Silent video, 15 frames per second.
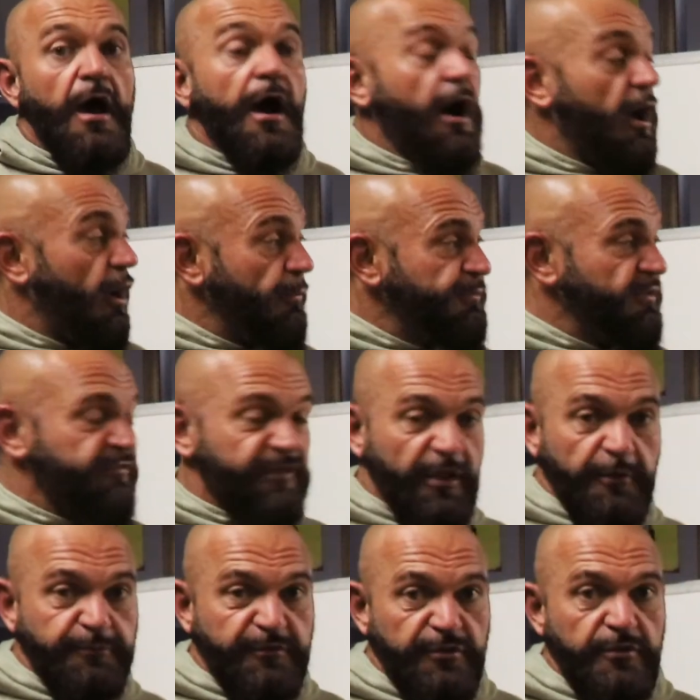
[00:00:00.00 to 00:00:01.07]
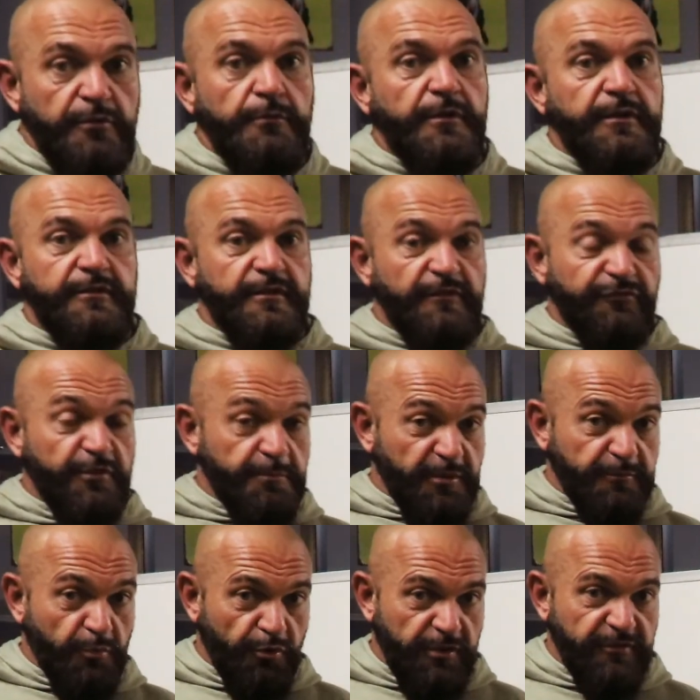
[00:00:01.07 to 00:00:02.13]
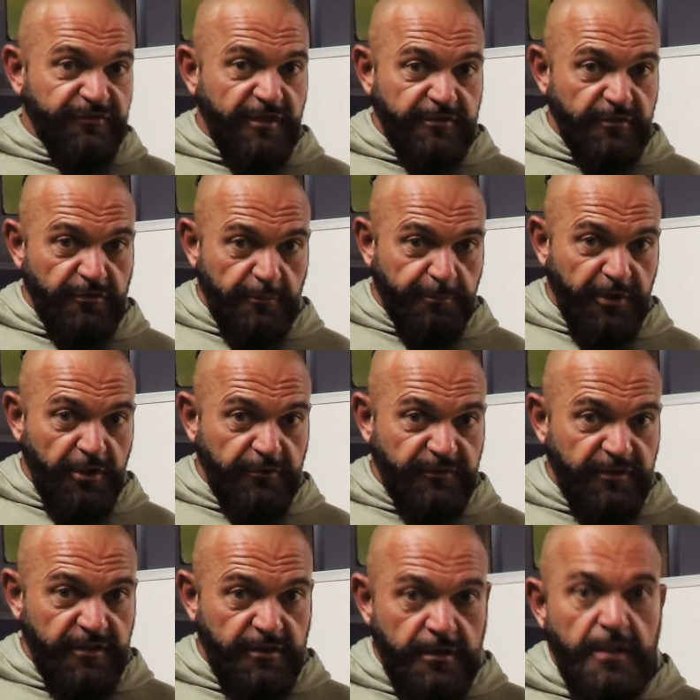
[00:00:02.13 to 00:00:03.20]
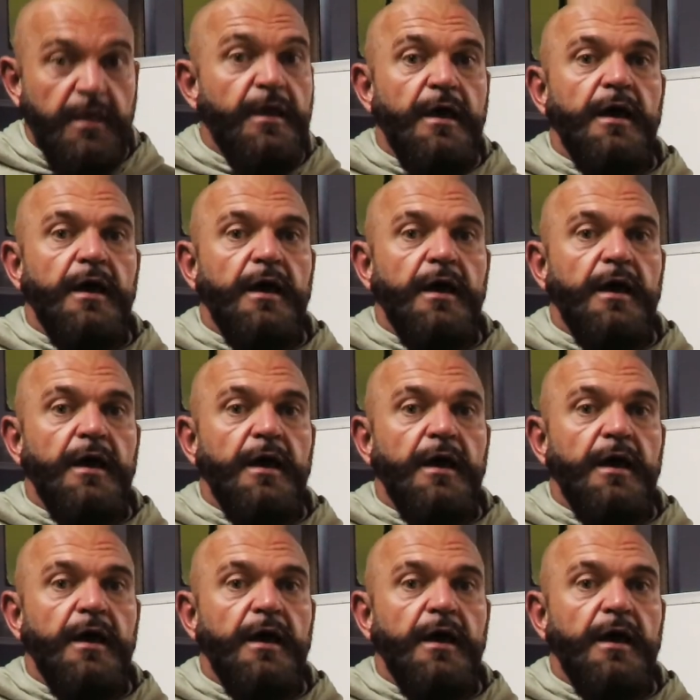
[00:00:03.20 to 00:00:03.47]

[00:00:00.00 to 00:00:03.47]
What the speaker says: I hope this helped you. It gives you a bit more insight in your protein.